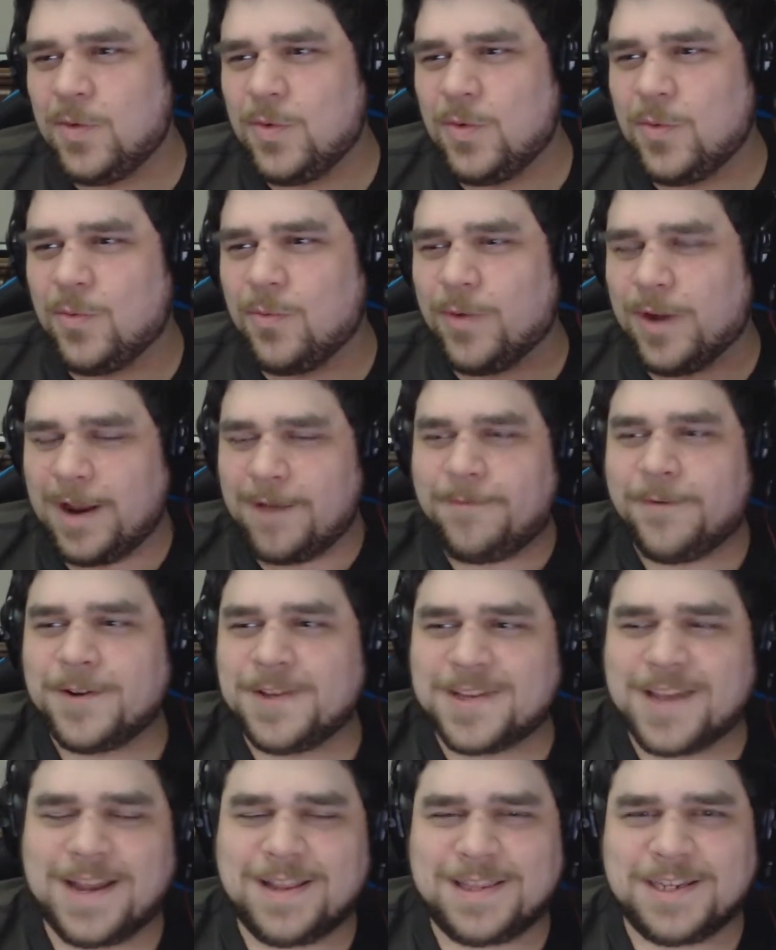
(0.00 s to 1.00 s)
When I
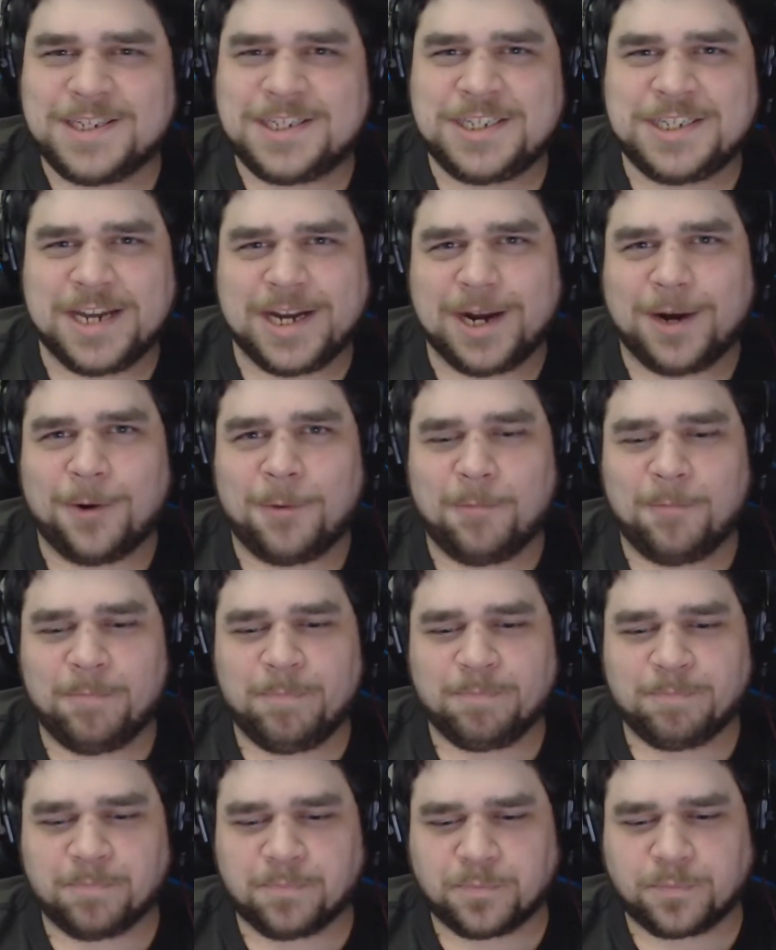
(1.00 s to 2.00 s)
first got this chair,
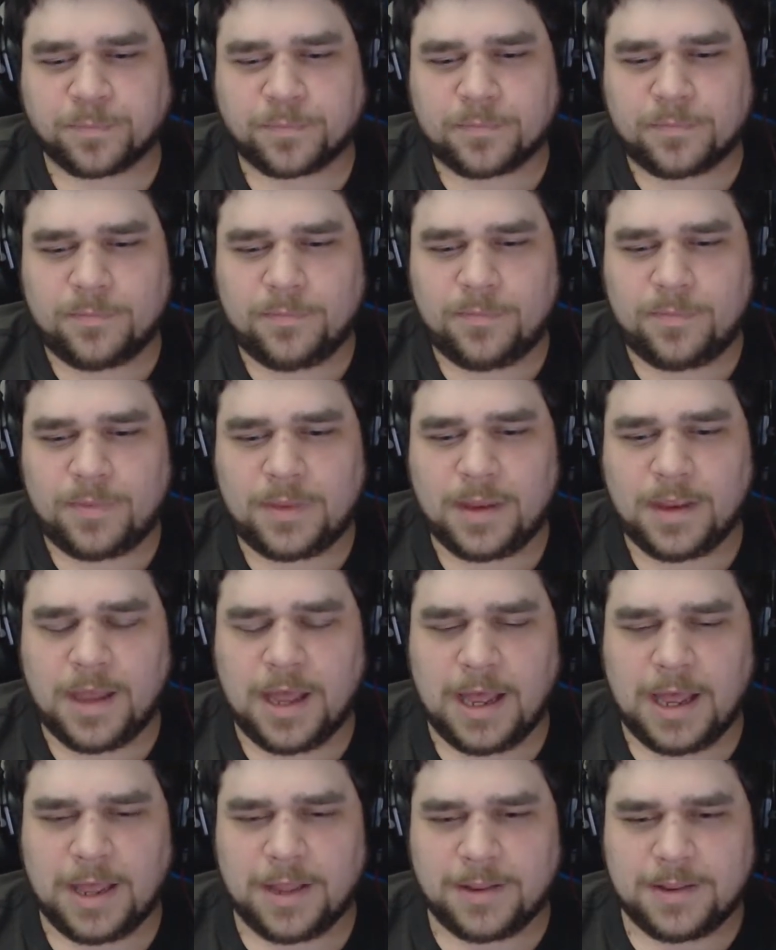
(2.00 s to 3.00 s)

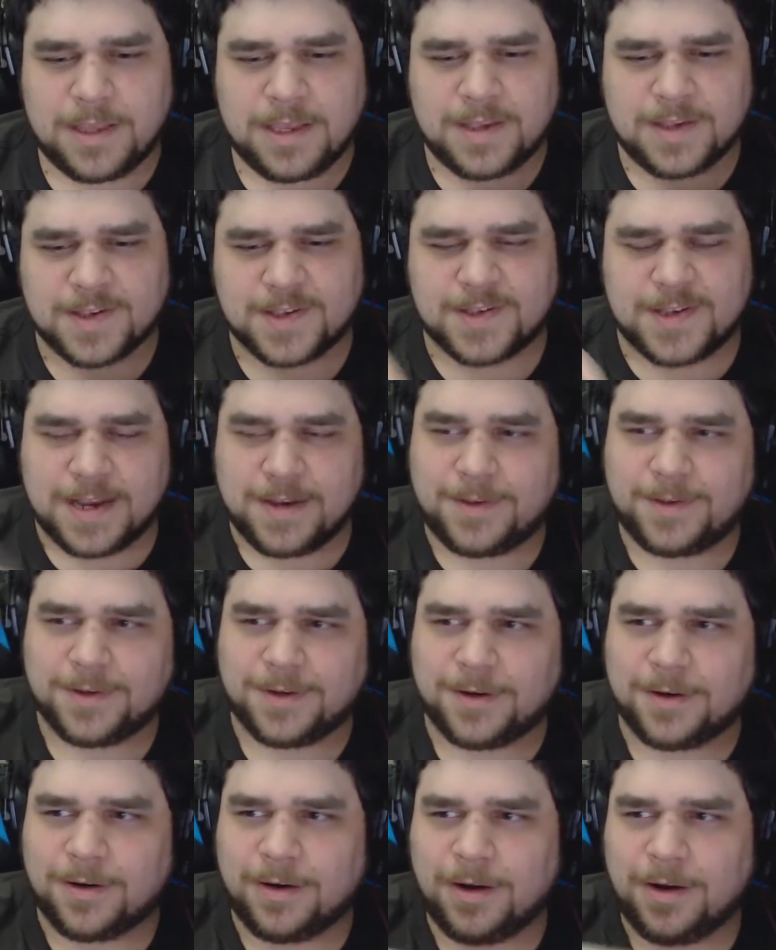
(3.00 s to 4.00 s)
the
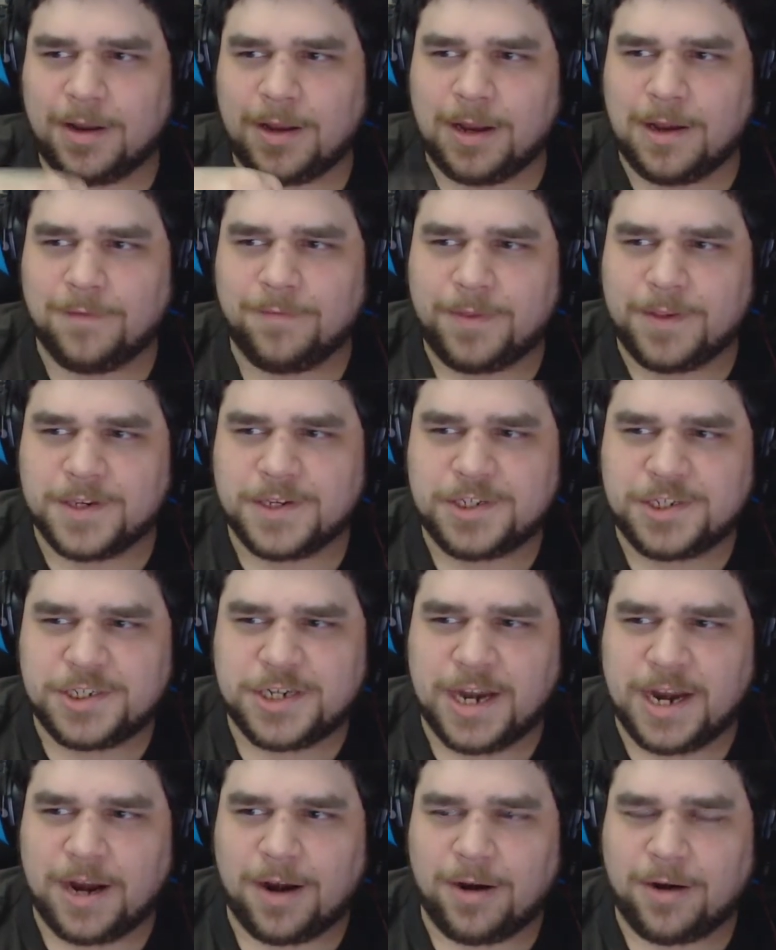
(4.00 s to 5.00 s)
center of this
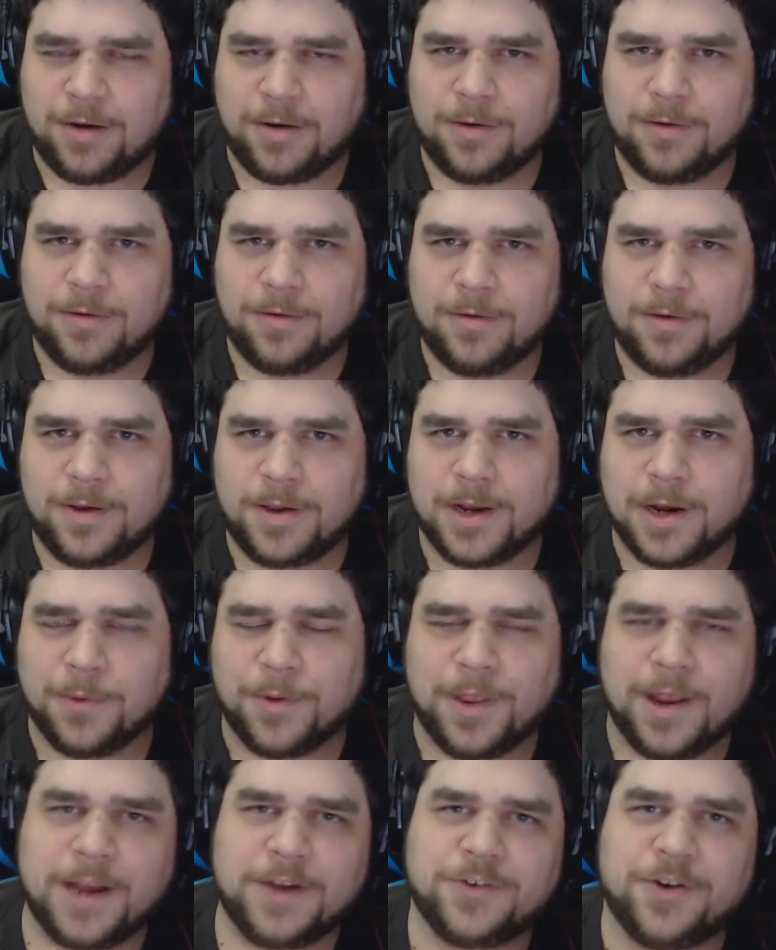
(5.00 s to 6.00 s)
chair, where
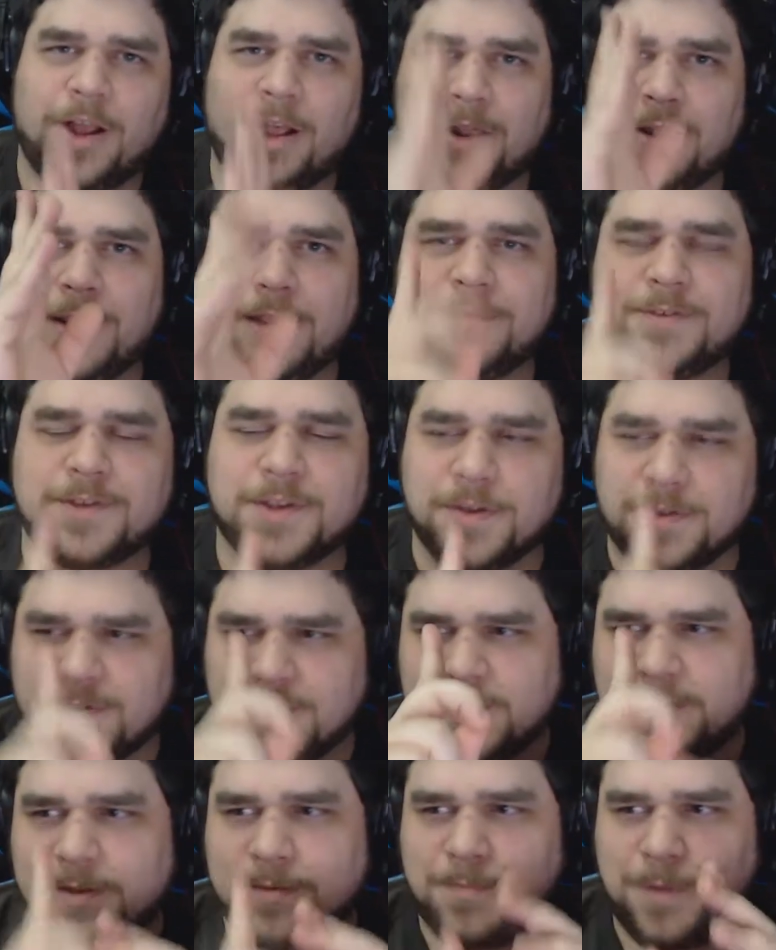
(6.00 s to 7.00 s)
the hydraulic lift goes
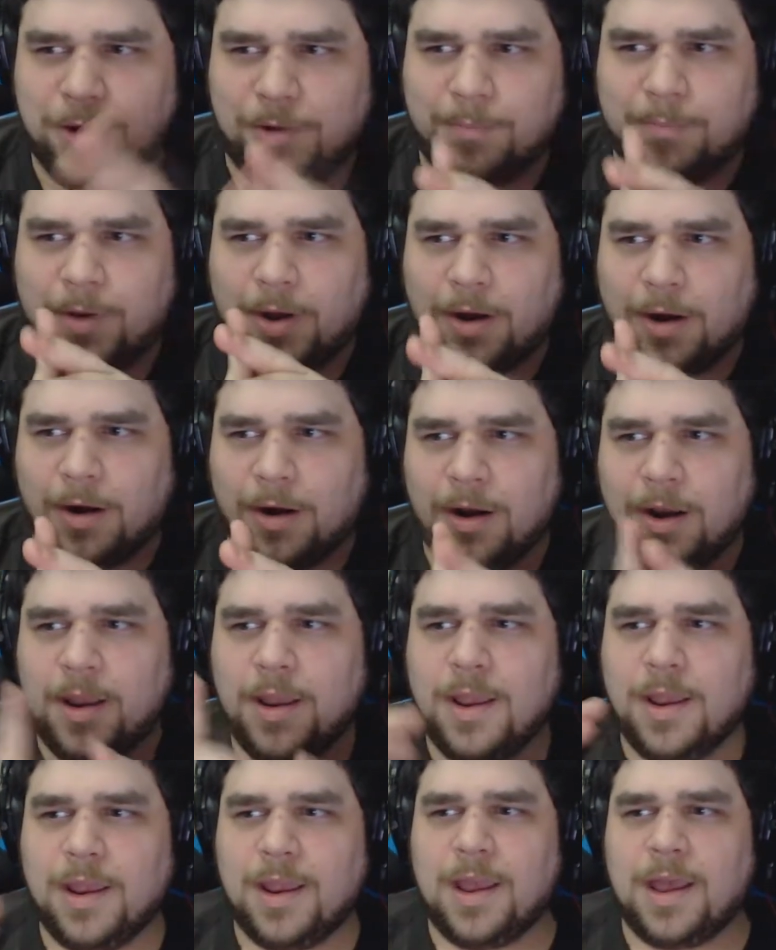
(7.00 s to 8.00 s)
into the metal bar,
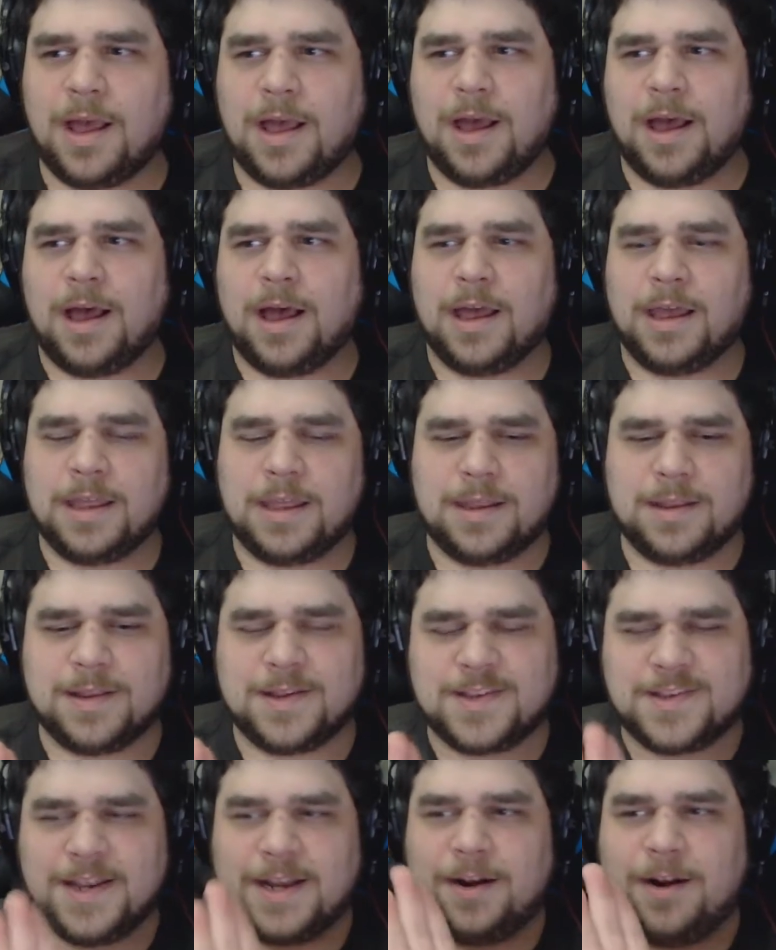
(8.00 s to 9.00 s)
the
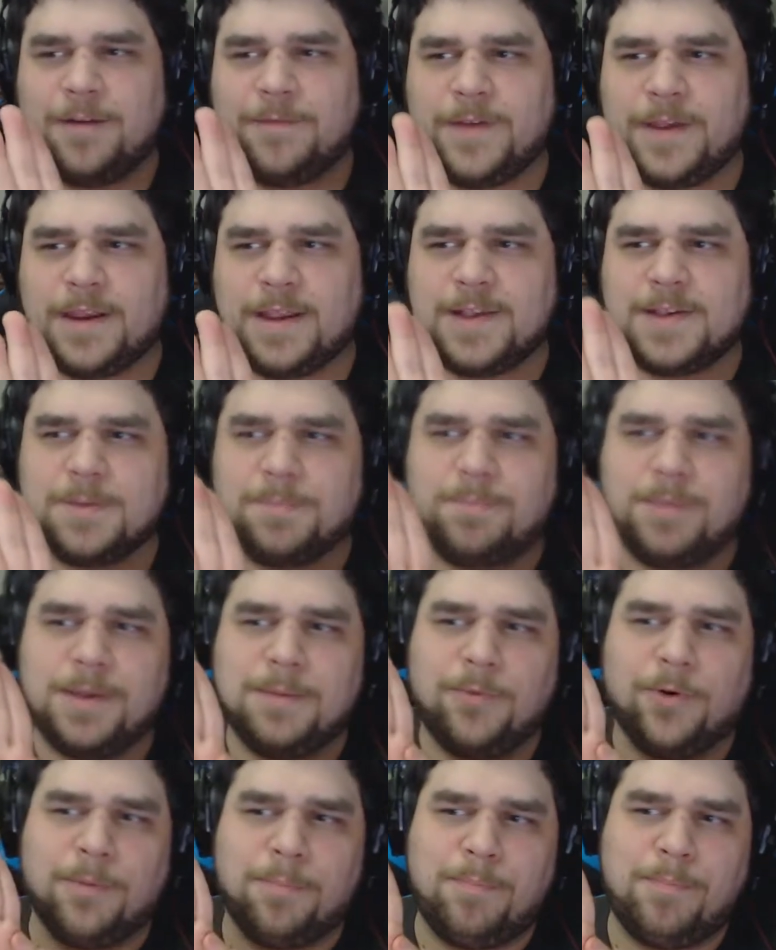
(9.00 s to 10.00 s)
center of it is a bit
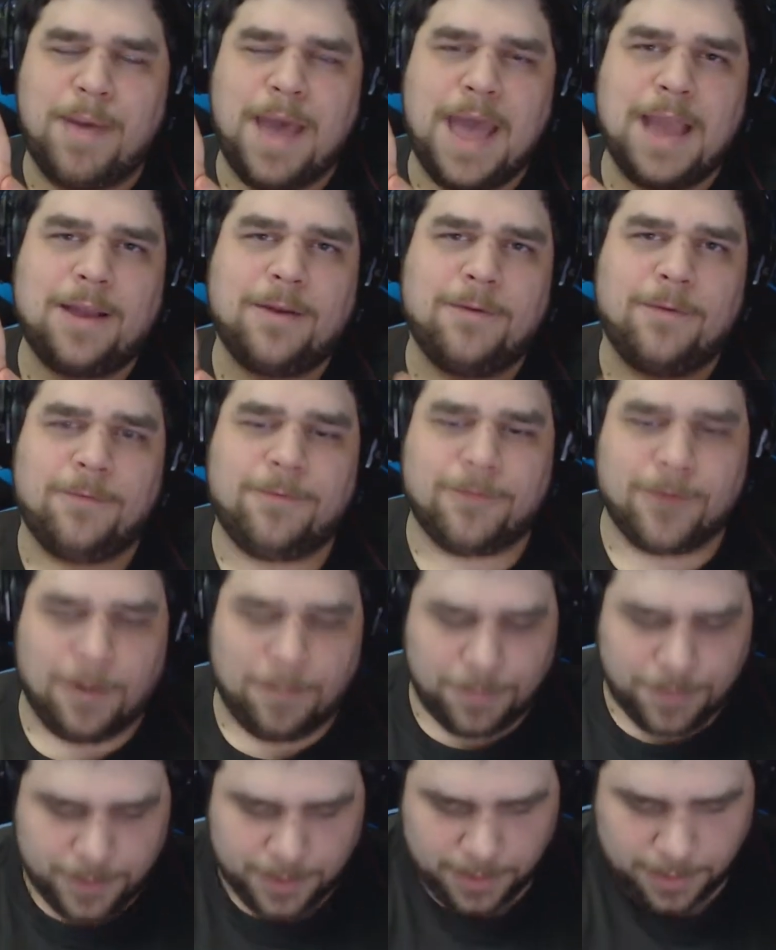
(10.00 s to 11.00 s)
more back
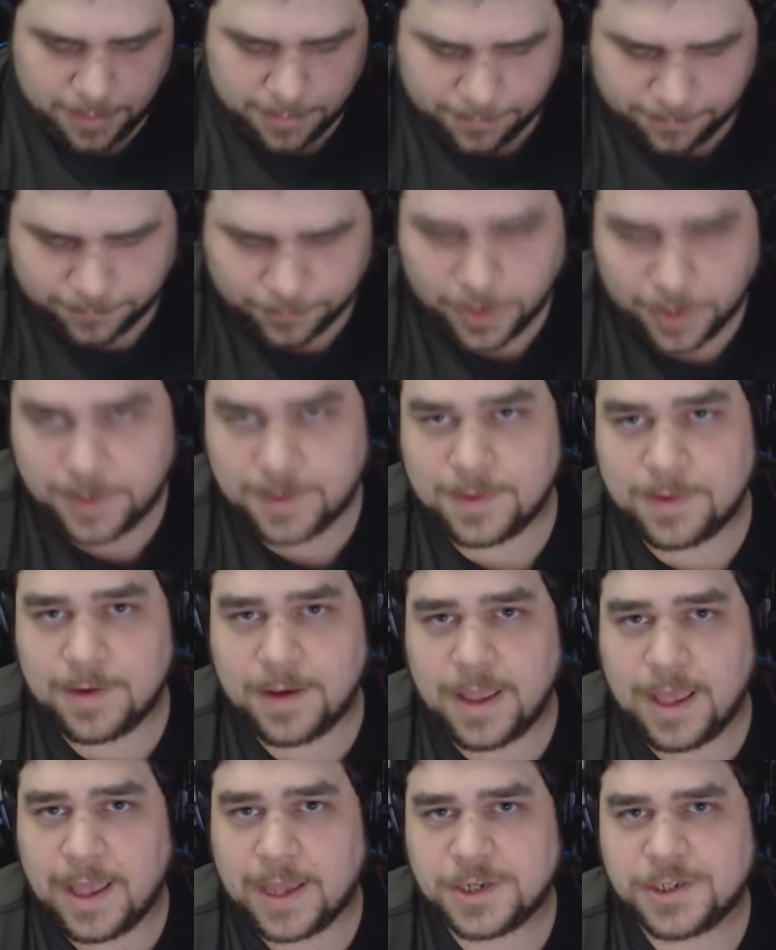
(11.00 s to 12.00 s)
from the front
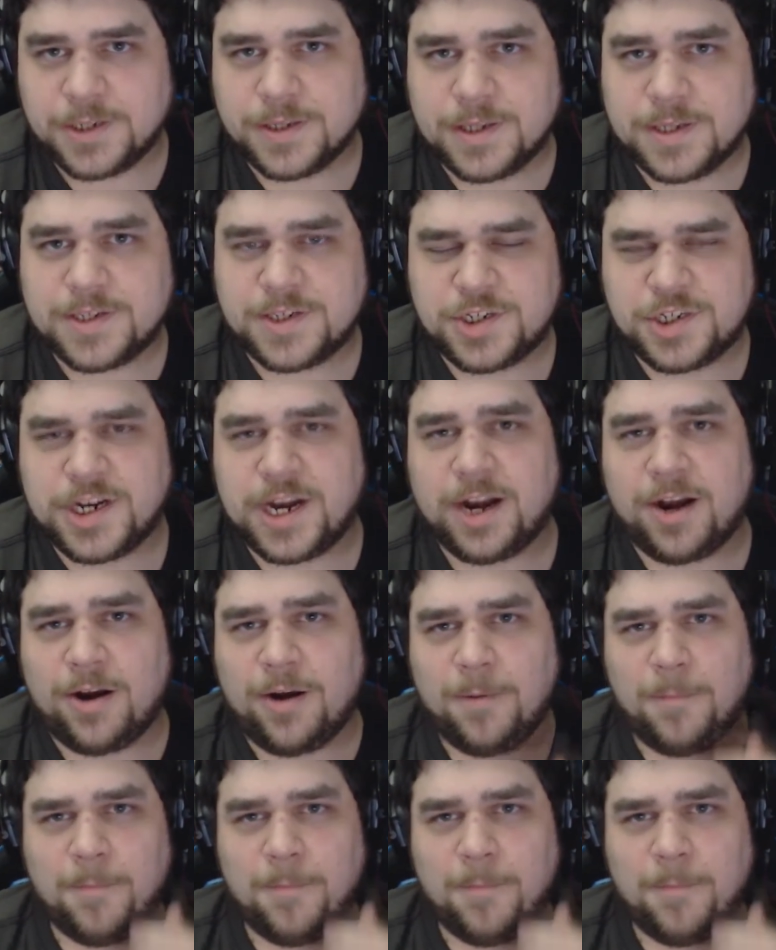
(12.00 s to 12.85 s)
edge of this chair